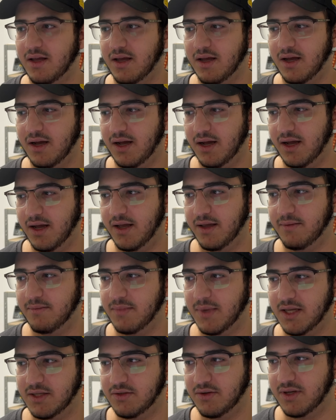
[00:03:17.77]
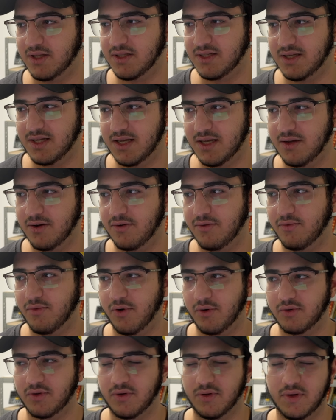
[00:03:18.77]
I, as you can see here,
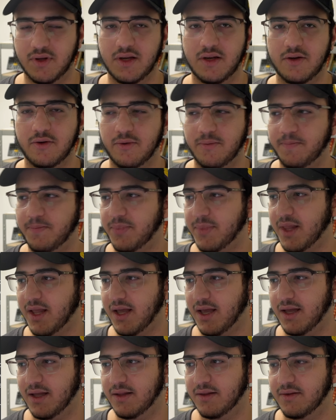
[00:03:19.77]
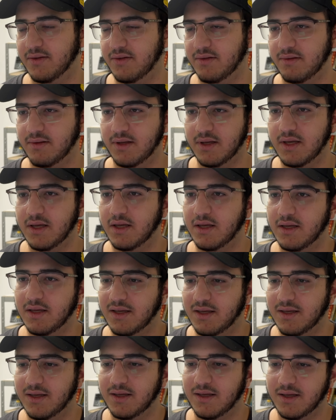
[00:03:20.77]
wrote continue, and
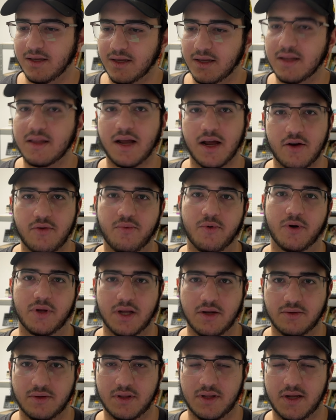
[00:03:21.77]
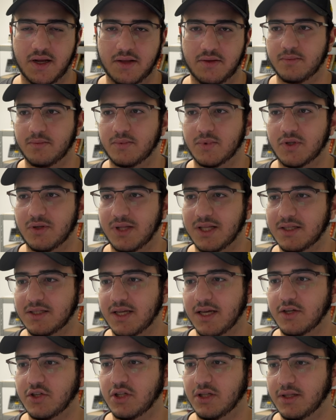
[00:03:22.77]
it kind of worked out in the end. So let's
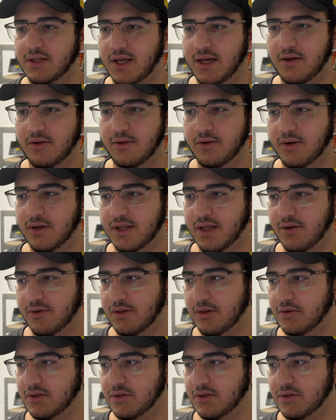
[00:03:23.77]
actually take a look at how it looks